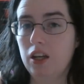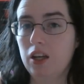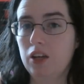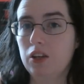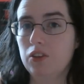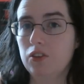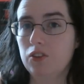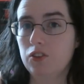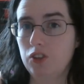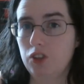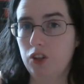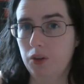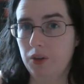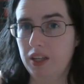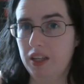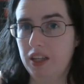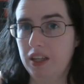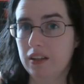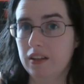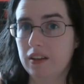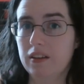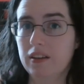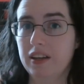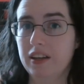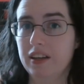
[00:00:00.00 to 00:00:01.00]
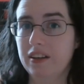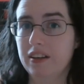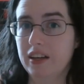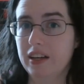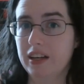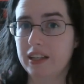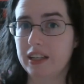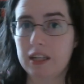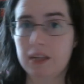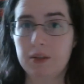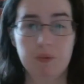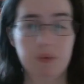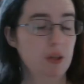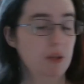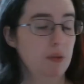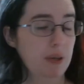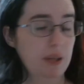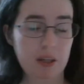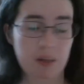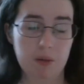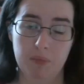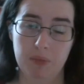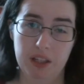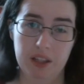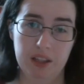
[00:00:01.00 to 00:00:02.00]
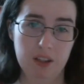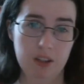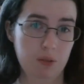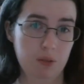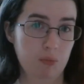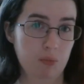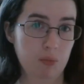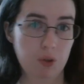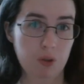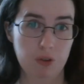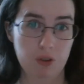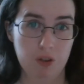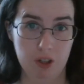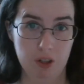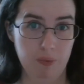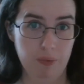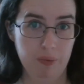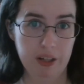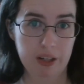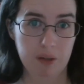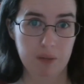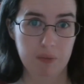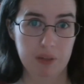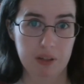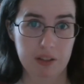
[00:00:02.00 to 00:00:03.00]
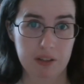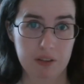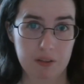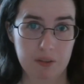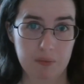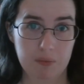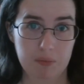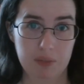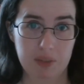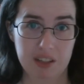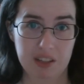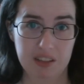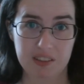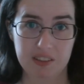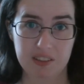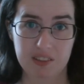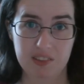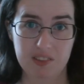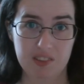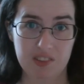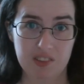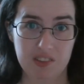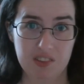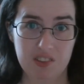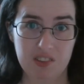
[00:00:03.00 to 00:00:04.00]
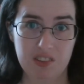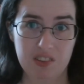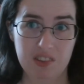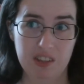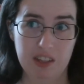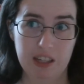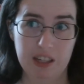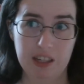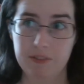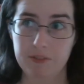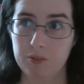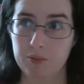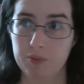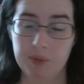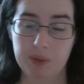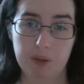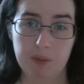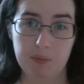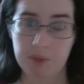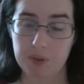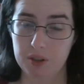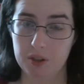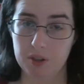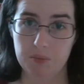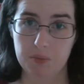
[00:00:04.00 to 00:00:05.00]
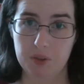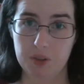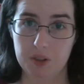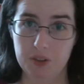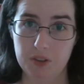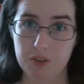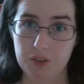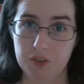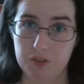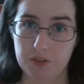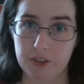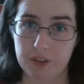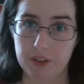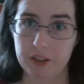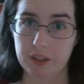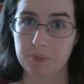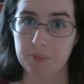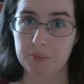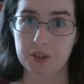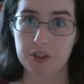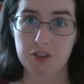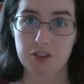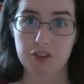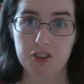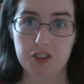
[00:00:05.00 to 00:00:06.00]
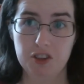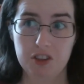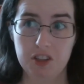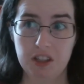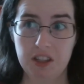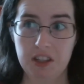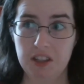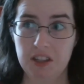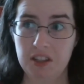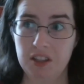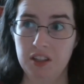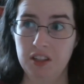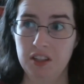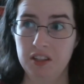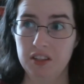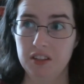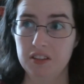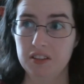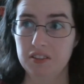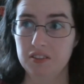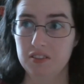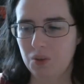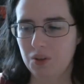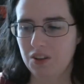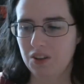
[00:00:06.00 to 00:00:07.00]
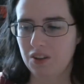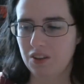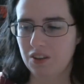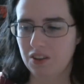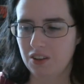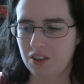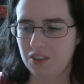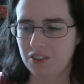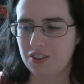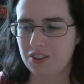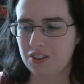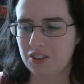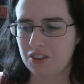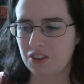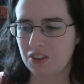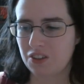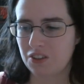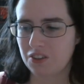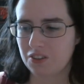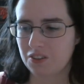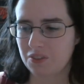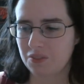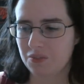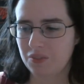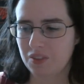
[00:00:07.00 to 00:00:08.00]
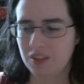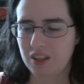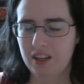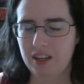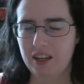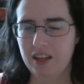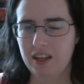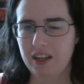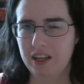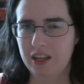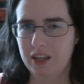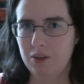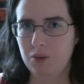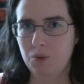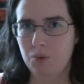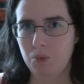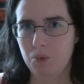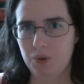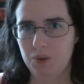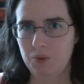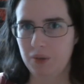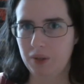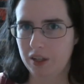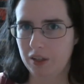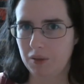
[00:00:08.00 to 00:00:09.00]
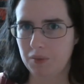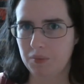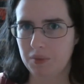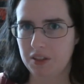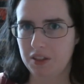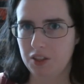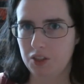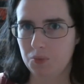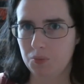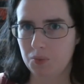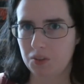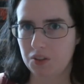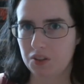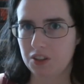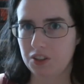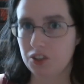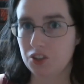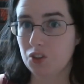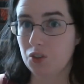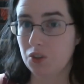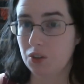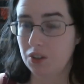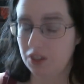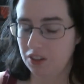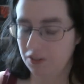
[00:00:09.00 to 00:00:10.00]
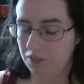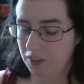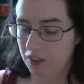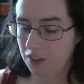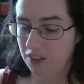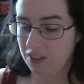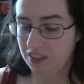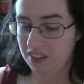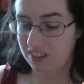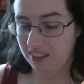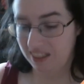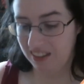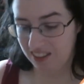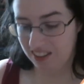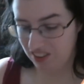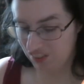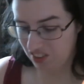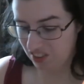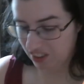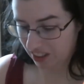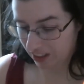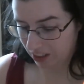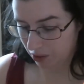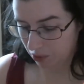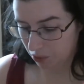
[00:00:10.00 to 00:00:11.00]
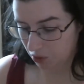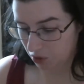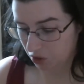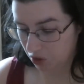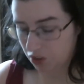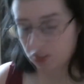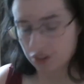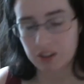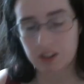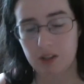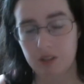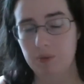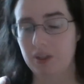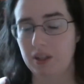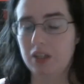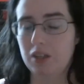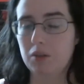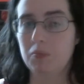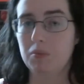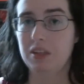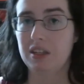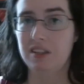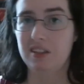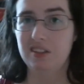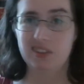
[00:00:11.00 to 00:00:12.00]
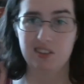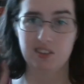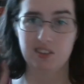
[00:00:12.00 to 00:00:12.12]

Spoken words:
So yeah, I can't really recommend them nor not recommend them because I haven't really put them to use very much. All in all, I would recommend these products, or at the very least, I will certainly recommend the